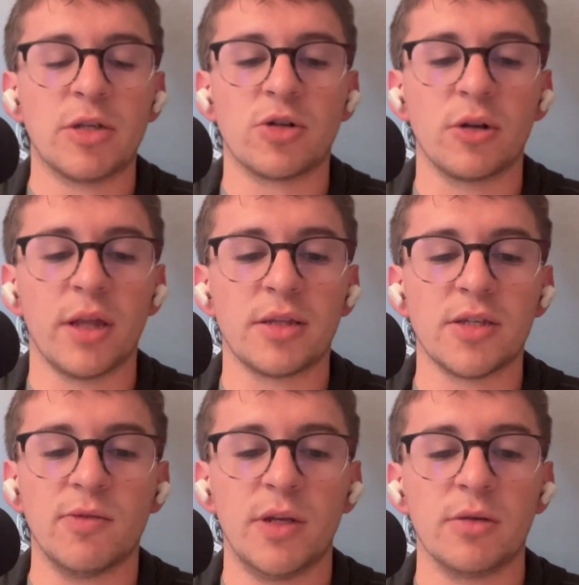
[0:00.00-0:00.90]
Make sure to like
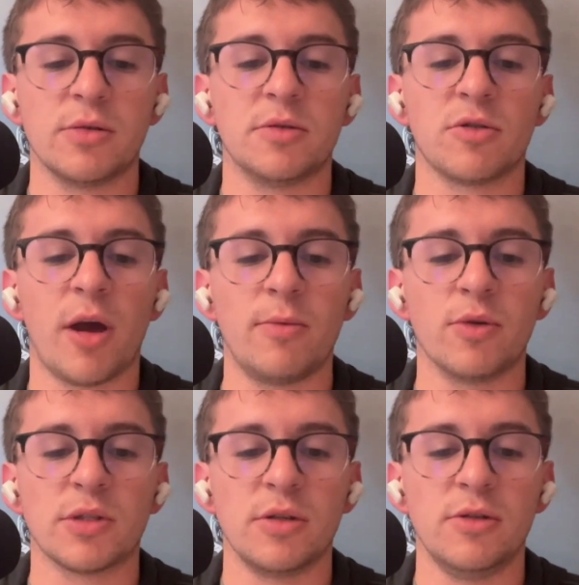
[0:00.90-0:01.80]
this video and subscribe to
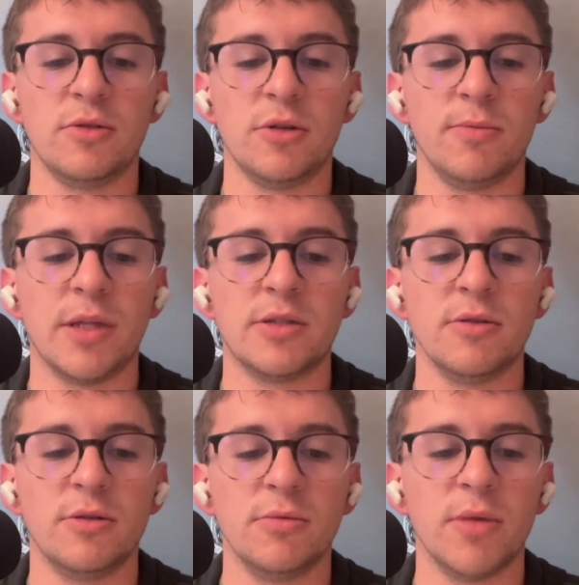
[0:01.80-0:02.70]
us on YouTube. That's
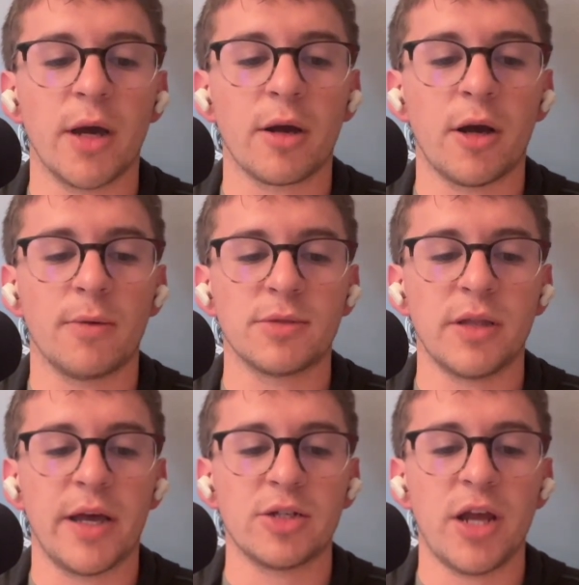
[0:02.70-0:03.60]

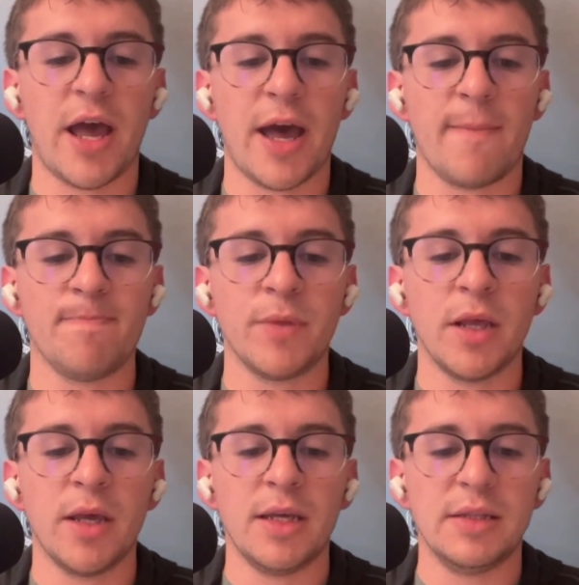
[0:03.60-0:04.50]

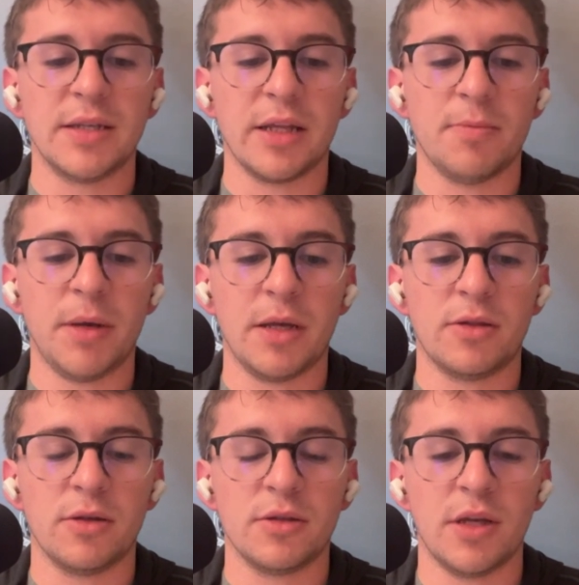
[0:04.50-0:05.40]

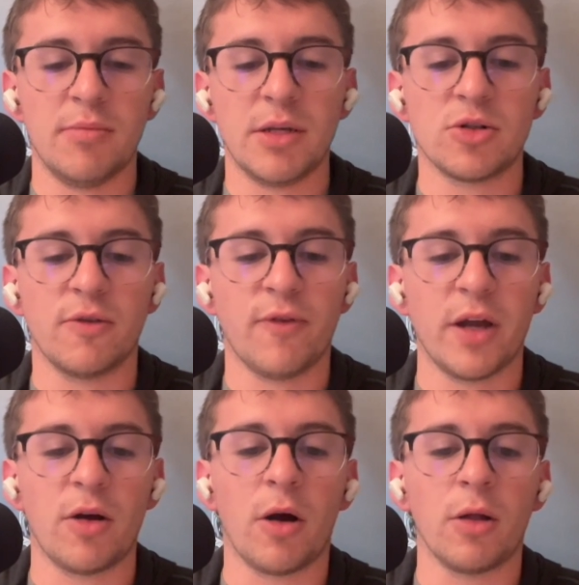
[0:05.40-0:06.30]
youtube.com/@InsideThePanthers. And make sure to
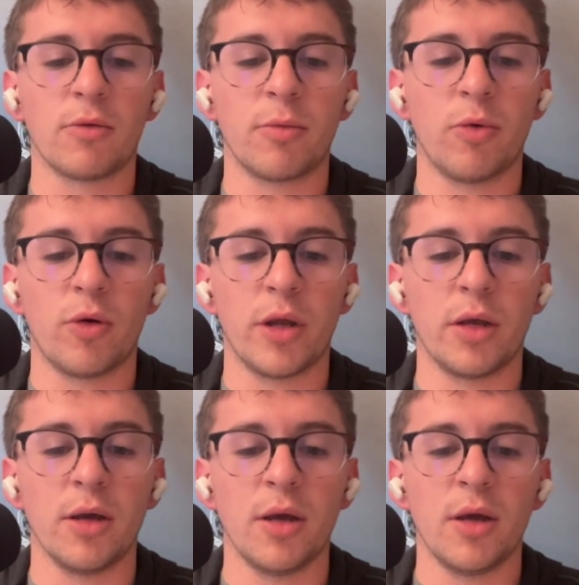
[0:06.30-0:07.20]
find all the
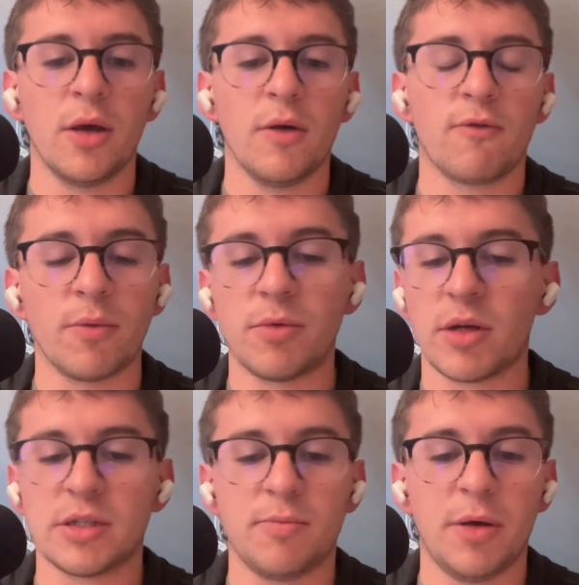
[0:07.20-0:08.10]
reporting from the
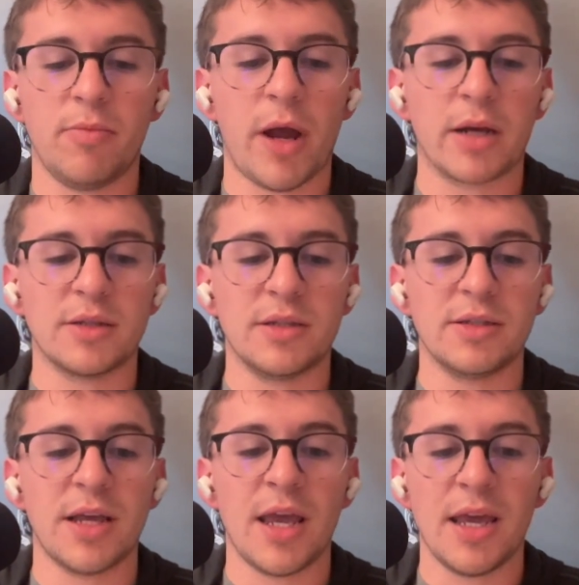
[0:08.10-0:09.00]
rest of Pitt
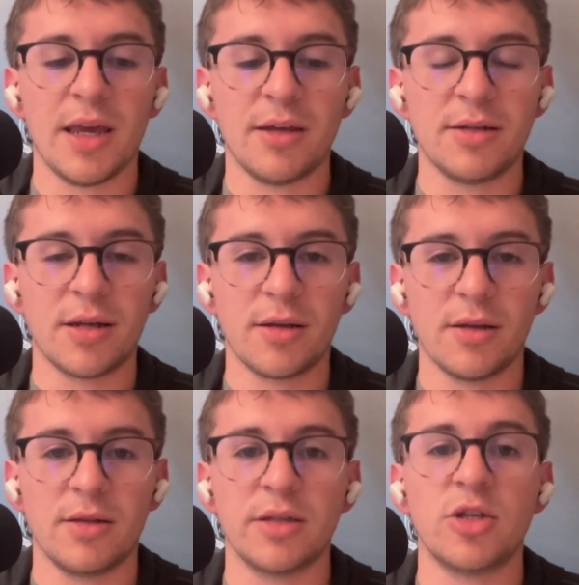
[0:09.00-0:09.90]
practices and
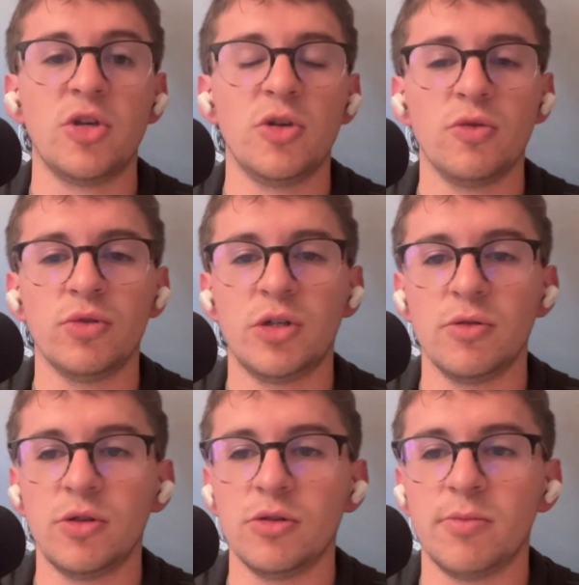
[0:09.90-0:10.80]
this huge,
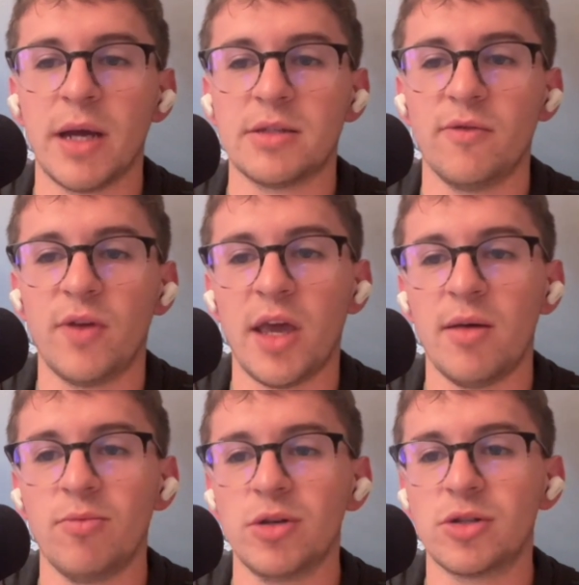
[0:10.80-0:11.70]
huge, huge, massive
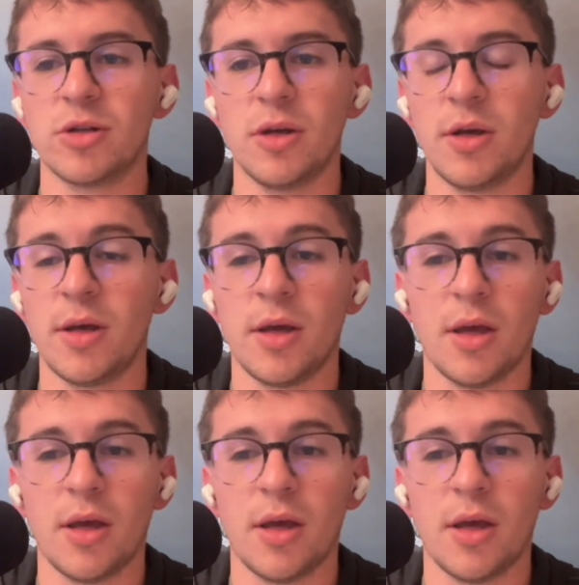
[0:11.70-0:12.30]
game, which,